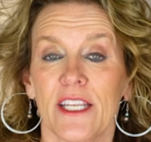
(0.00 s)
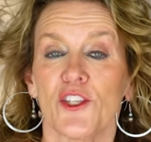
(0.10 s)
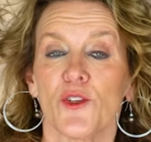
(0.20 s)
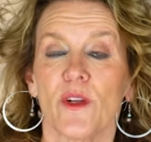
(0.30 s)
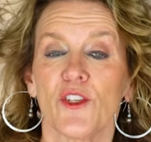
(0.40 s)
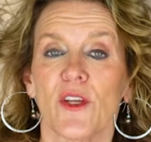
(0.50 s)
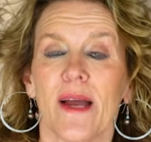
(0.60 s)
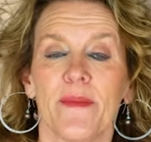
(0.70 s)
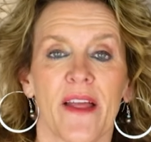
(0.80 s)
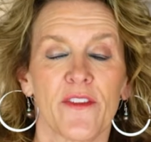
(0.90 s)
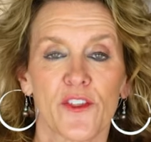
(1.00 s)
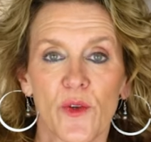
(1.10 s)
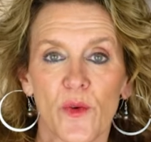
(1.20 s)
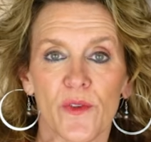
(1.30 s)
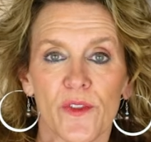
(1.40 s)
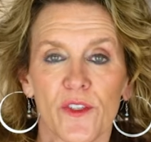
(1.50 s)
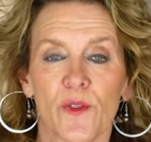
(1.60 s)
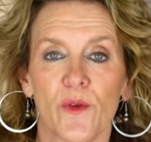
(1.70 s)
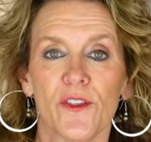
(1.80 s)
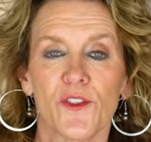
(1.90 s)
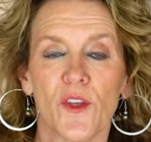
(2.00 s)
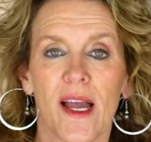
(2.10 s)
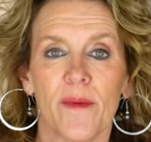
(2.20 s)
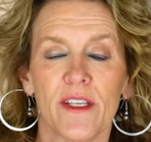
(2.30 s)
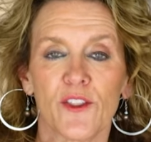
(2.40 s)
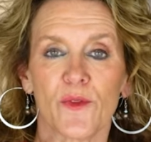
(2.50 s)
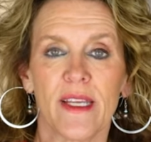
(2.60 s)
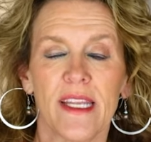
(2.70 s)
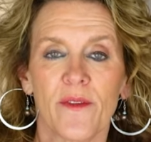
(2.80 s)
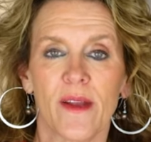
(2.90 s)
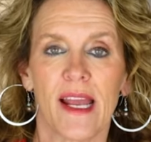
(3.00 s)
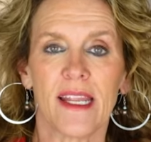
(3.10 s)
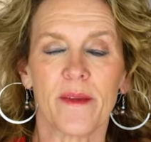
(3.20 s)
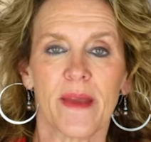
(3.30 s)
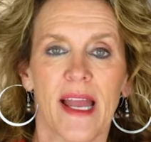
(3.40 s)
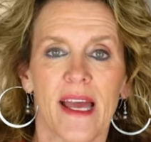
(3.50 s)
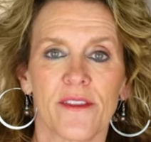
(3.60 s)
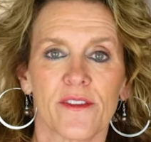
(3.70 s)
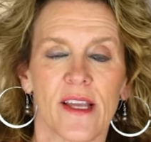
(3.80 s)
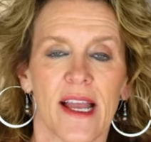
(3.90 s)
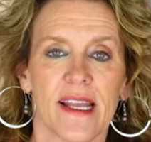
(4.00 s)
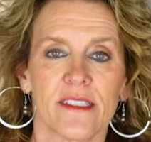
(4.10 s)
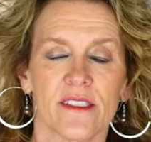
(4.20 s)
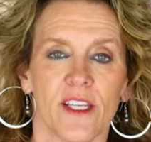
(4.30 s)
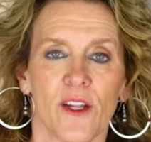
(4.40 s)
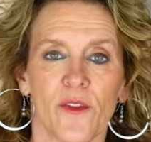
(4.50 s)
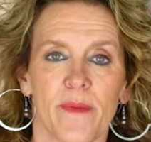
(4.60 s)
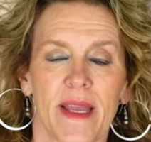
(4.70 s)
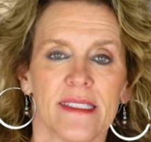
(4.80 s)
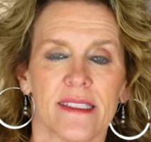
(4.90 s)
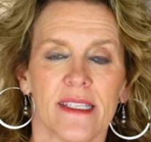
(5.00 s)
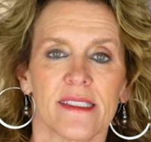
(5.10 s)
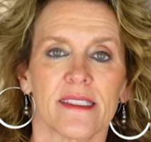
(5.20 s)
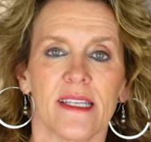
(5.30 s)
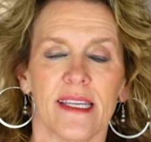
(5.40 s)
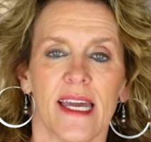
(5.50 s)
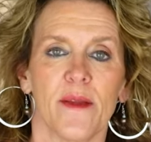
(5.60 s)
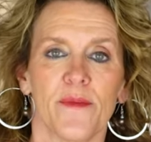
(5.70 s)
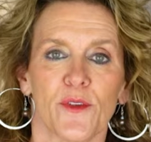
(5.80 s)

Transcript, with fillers: It is your job, not the school's. The school's job is reading, writing, math, science, you know, the basics to get them